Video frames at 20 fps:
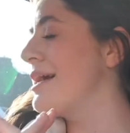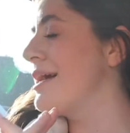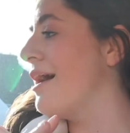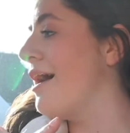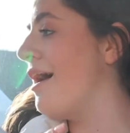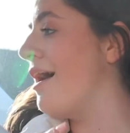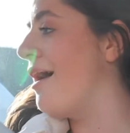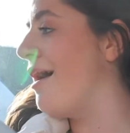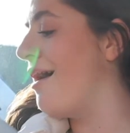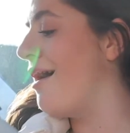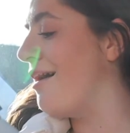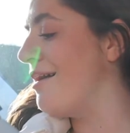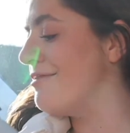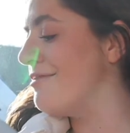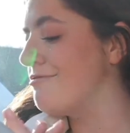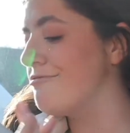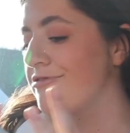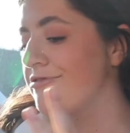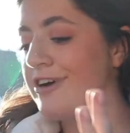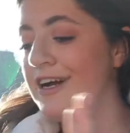car.
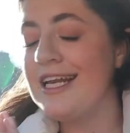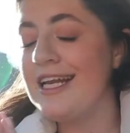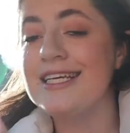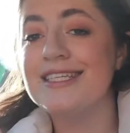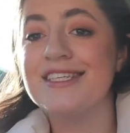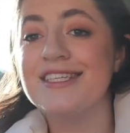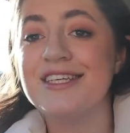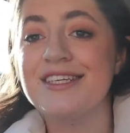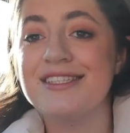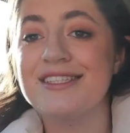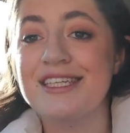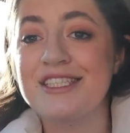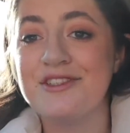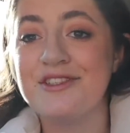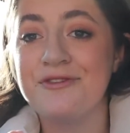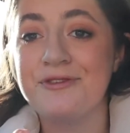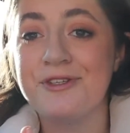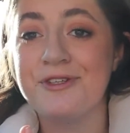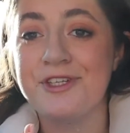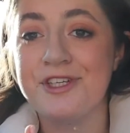Really
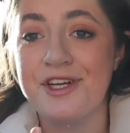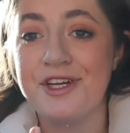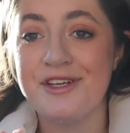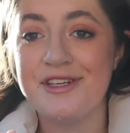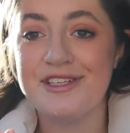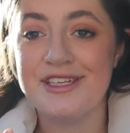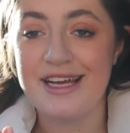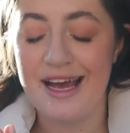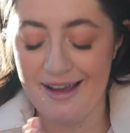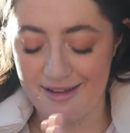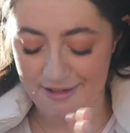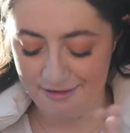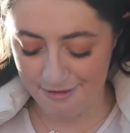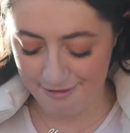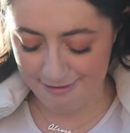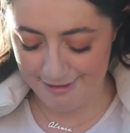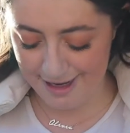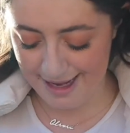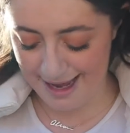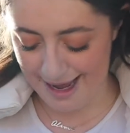successful shoot day. I
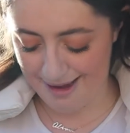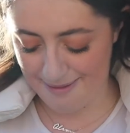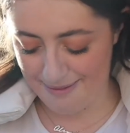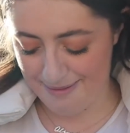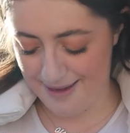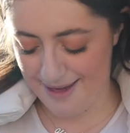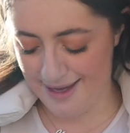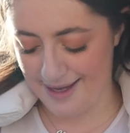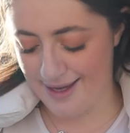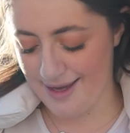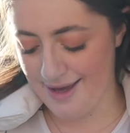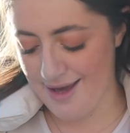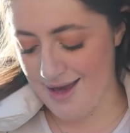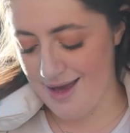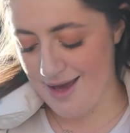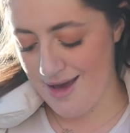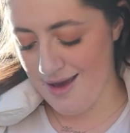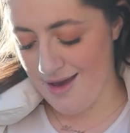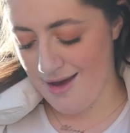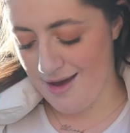feel really happy.
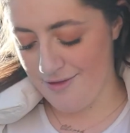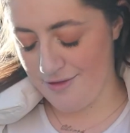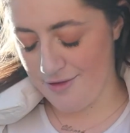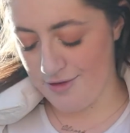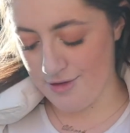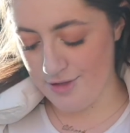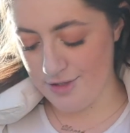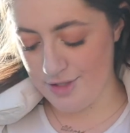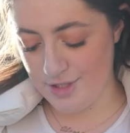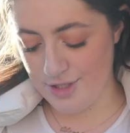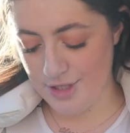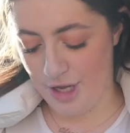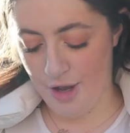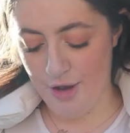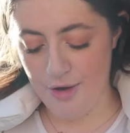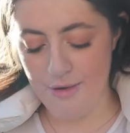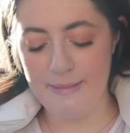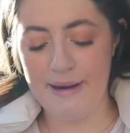I've got so